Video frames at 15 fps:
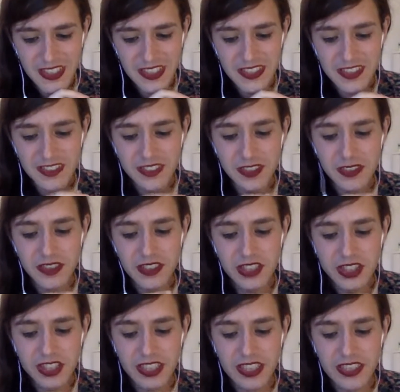there's no
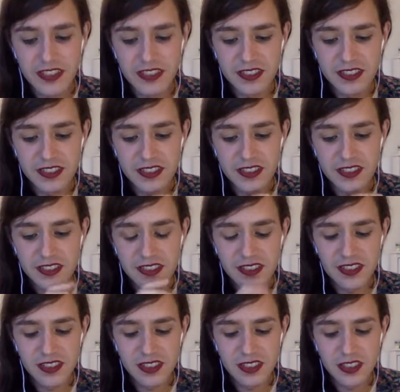such thing as
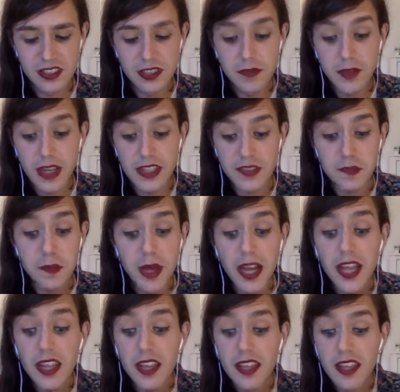good advice.
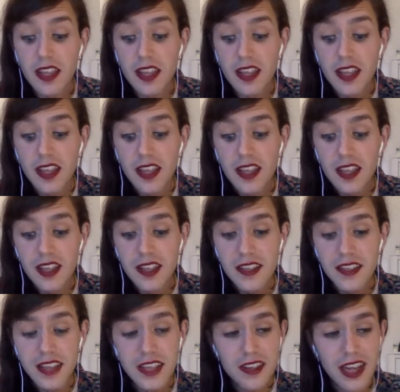But
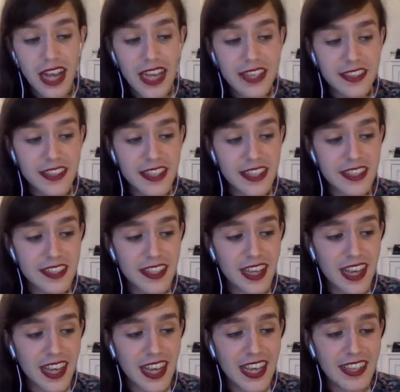I
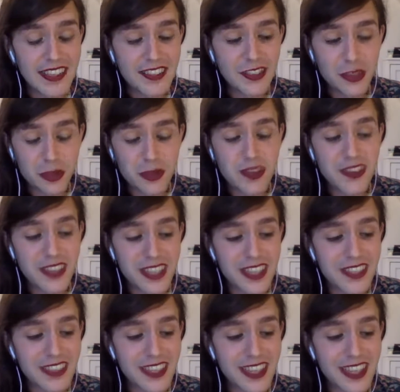do
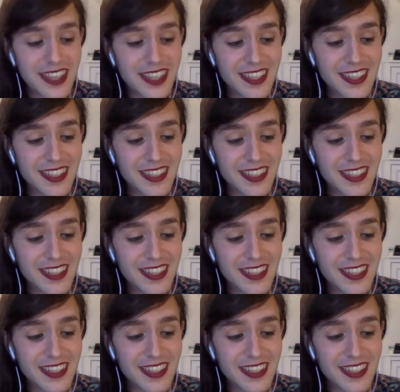think that